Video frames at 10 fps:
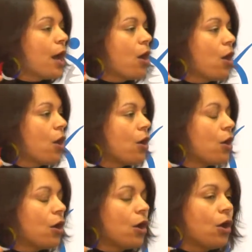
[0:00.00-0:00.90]

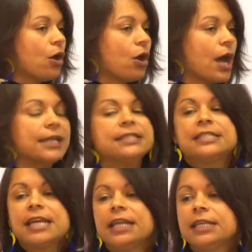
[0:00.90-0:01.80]
are, are,
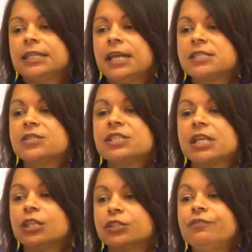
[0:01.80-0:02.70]
undertaken as a
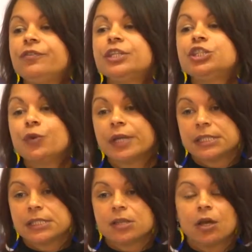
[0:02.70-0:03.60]
result of free
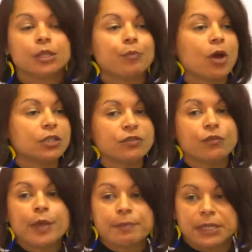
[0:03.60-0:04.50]
choice on the part
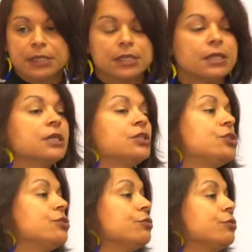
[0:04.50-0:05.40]
of women
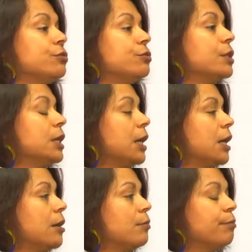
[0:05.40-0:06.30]
to,
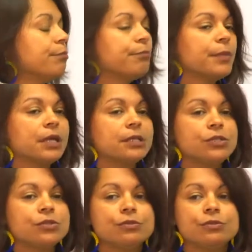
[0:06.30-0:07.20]
um,
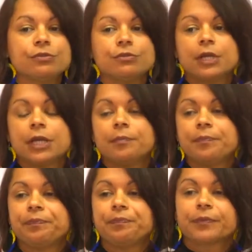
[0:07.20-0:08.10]
to
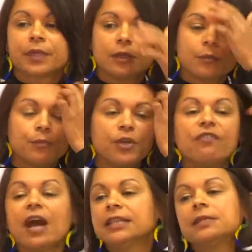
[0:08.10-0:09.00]
um,
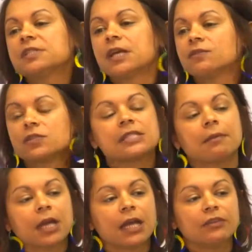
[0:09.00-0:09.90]
provide themselves with
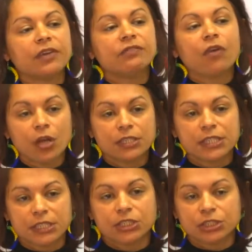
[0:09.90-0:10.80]
some kind of
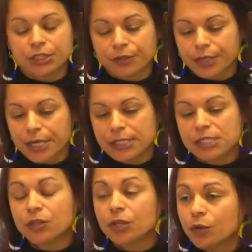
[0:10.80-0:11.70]
advantage. Okay,
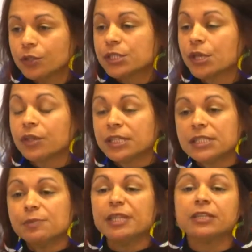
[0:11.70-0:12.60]
so, the, so this
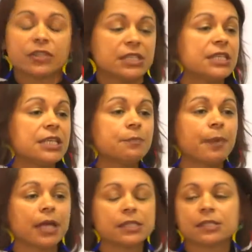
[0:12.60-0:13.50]
has been critiqued
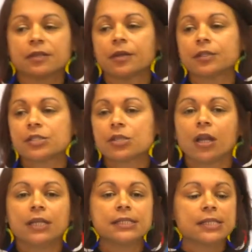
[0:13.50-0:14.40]
by uh,
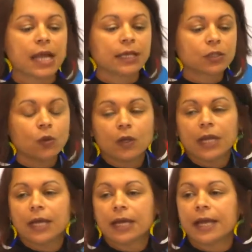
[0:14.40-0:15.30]
scholars like
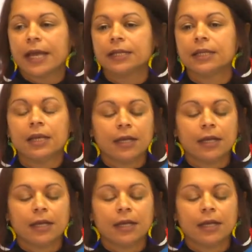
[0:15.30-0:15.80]
Gqola and